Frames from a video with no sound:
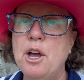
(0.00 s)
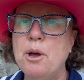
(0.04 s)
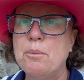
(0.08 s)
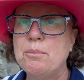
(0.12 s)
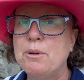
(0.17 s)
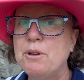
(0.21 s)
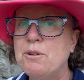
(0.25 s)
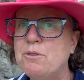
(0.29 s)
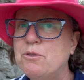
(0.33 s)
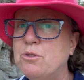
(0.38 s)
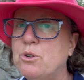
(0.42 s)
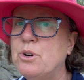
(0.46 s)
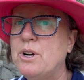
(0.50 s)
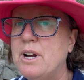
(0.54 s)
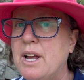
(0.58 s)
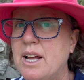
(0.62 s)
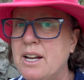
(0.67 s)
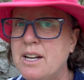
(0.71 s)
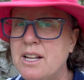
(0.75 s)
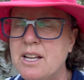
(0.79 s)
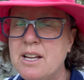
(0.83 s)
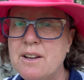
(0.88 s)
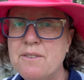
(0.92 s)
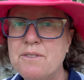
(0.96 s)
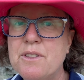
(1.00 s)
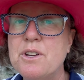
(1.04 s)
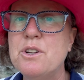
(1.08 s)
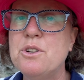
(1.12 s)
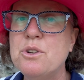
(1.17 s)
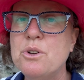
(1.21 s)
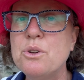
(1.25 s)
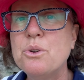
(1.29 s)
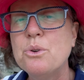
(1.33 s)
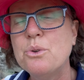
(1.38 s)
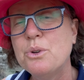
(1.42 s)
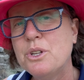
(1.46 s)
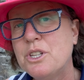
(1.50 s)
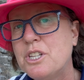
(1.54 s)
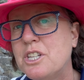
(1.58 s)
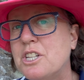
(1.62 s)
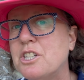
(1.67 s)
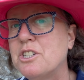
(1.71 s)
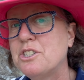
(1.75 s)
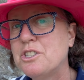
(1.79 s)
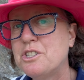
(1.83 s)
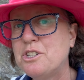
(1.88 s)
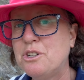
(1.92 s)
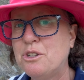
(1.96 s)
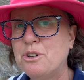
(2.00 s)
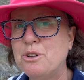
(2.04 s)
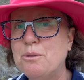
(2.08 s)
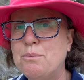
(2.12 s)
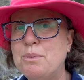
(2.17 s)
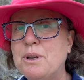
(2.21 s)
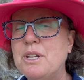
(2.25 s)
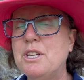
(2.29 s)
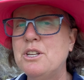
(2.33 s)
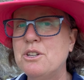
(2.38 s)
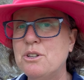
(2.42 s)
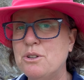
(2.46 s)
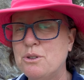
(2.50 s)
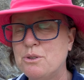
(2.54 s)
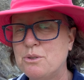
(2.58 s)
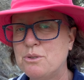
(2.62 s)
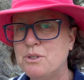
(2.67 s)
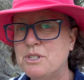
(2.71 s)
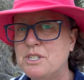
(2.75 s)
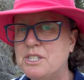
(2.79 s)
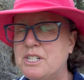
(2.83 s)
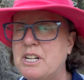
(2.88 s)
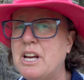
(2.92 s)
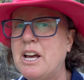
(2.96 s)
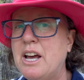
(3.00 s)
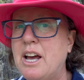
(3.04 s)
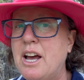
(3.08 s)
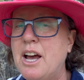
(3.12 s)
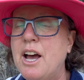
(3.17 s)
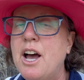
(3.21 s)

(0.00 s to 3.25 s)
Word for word: before any of the new yield could be used,